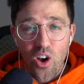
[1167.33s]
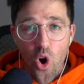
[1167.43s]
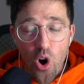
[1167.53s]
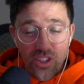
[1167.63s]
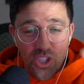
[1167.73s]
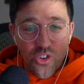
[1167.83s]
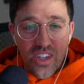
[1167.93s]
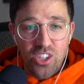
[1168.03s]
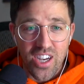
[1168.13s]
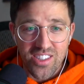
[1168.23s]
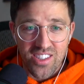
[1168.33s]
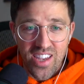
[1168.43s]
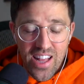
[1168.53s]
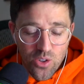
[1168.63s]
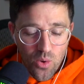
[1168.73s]
all the screenshots to
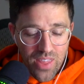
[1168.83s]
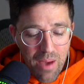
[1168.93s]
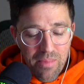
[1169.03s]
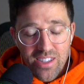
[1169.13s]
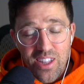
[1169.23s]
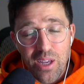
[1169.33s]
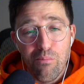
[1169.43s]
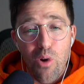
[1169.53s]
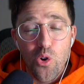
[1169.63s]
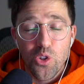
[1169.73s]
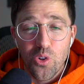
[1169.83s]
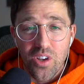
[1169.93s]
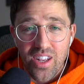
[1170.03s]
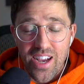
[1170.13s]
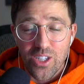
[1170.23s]
say that. So that makes the emotional
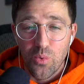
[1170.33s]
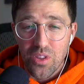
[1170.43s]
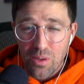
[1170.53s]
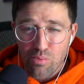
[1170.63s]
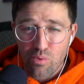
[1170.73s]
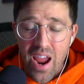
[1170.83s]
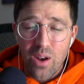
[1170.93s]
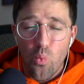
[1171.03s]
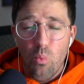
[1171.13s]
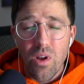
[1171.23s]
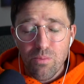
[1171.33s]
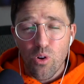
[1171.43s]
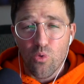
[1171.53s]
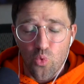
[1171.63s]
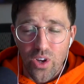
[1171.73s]
connection with the brand much
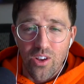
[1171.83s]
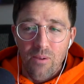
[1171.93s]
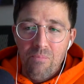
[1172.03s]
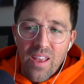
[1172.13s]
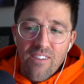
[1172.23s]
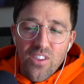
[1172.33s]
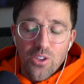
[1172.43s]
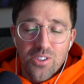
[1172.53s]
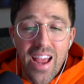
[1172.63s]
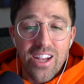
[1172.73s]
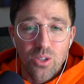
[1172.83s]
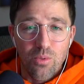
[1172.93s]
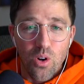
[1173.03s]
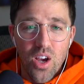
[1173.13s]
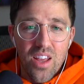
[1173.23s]
more real feels tangible.